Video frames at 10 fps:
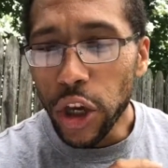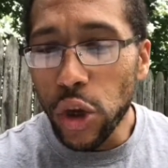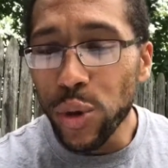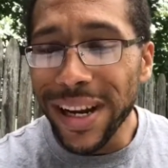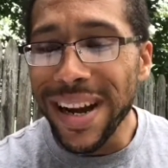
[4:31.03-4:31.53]

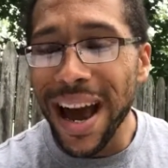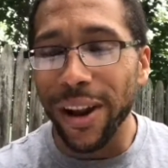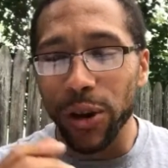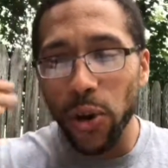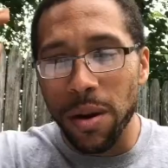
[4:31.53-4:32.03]
you did
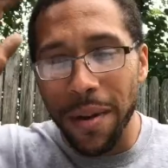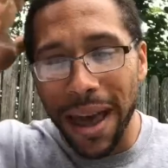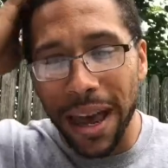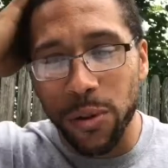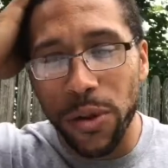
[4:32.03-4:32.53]
not anoint
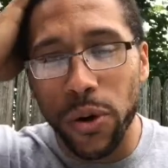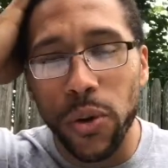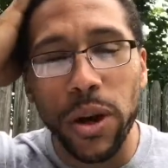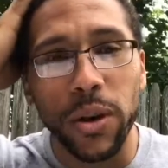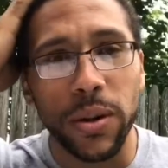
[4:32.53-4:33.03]
my head with
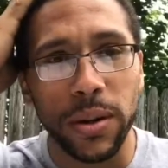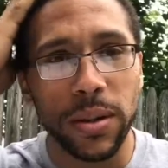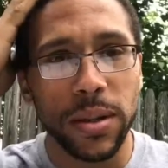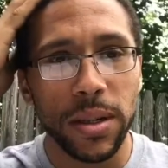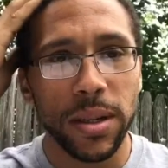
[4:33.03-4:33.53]
oil.
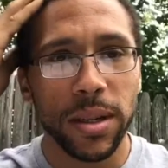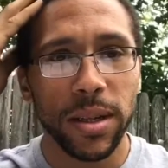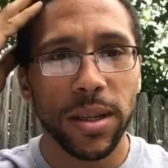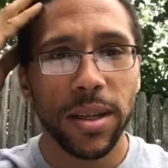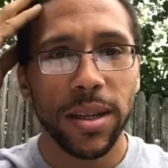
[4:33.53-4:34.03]

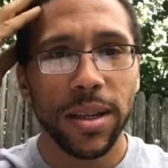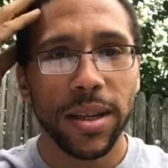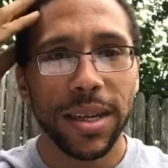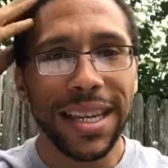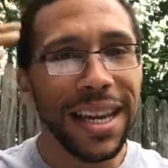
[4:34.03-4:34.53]

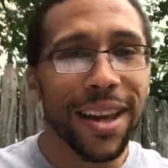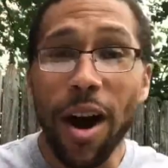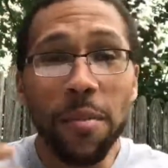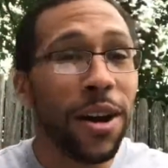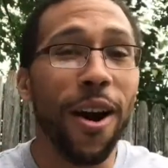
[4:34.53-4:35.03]
Say,
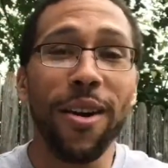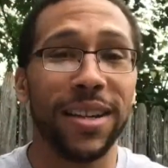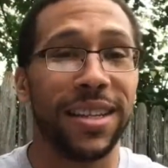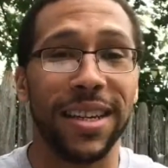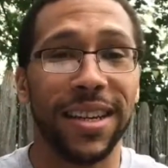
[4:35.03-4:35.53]
common
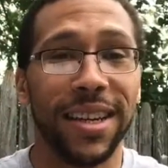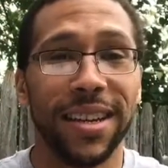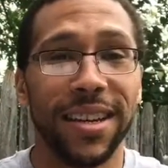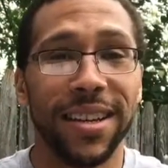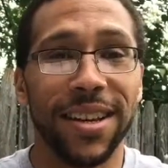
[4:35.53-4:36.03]
courtesy,
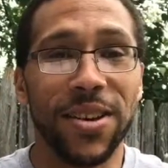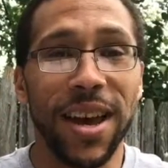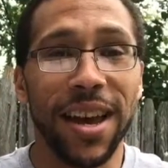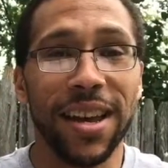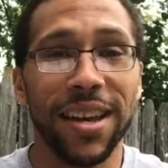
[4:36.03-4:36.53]

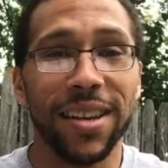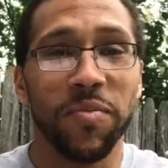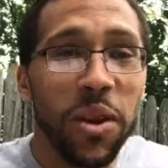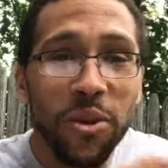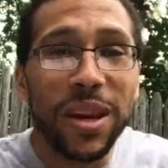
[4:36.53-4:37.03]
okay?
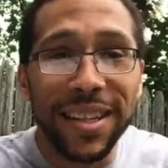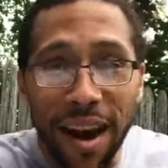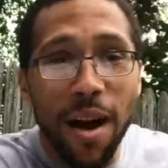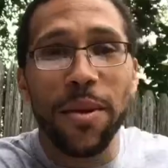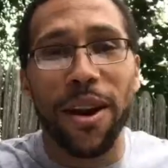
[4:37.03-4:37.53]
Middle East,
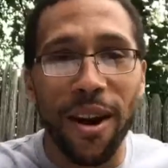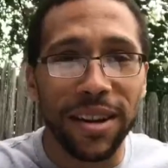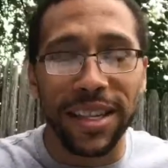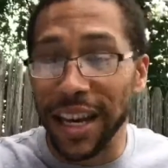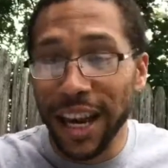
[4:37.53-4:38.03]
common
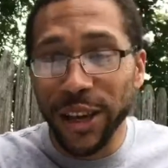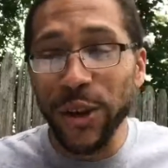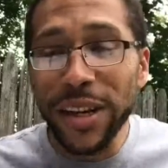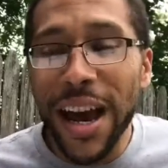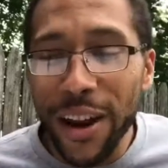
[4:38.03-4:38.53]
courtesy.
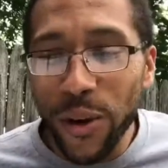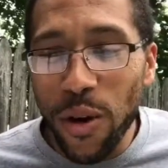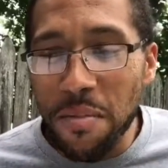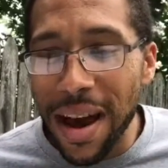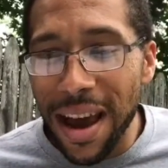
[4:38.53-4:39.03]
You did not
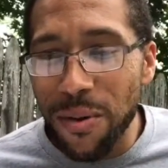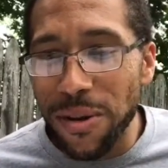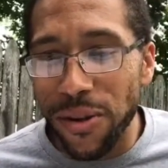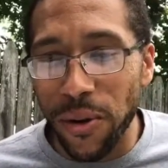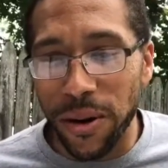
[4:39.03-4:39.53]
anoint my head
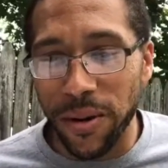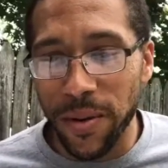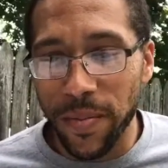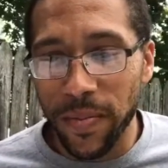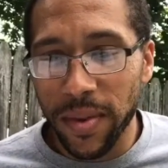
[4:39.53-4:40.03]
with oil,
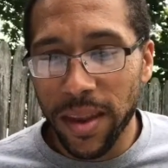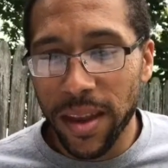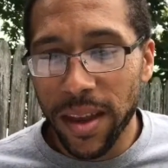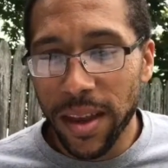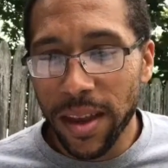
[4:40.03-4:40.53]

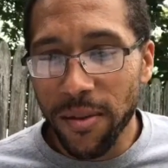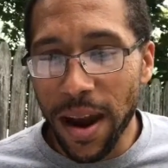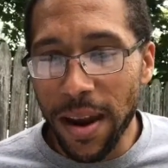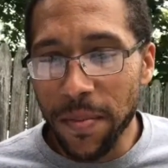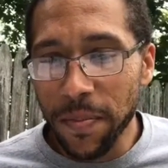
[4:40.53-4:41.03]

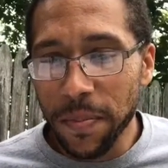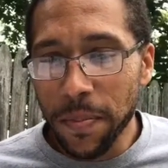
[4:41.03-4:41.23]
right?